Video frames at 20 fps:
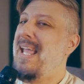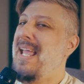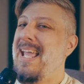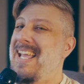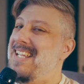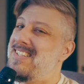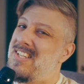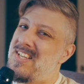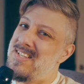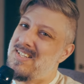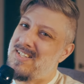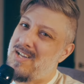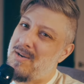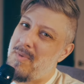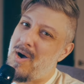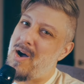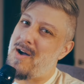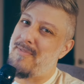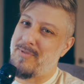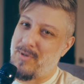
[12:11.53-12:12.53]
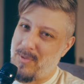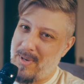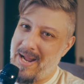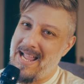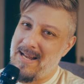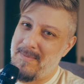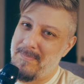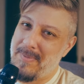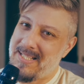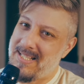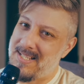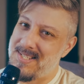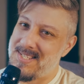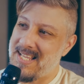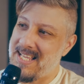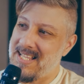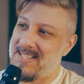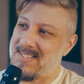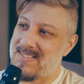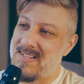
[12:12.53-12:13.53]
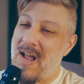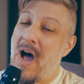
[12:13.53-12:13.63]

it doesn't come off great because it's